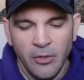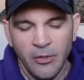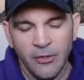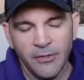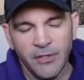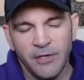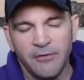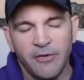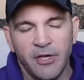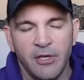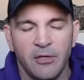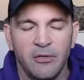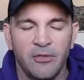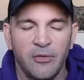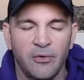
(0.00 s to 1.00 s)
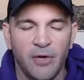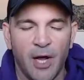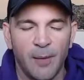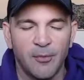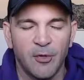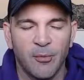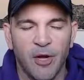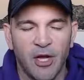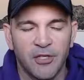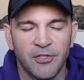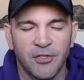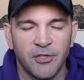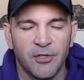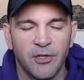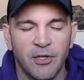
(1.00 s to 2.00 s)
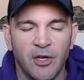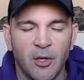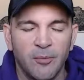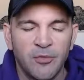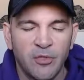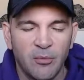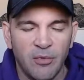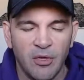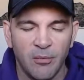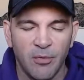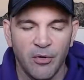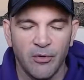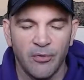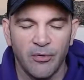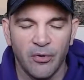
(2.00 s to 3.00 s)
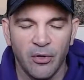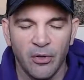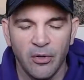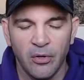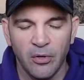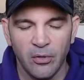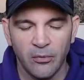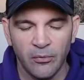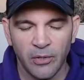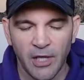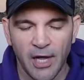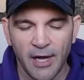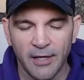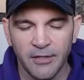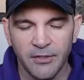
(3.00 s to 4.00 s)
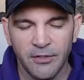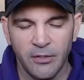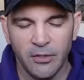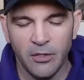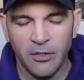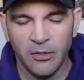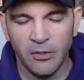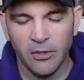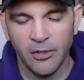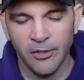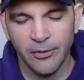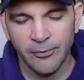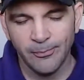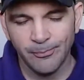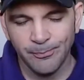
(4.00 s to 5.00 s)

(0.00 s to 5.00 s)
So I invite you to adopt a posture that helps you be both relaxed and alert,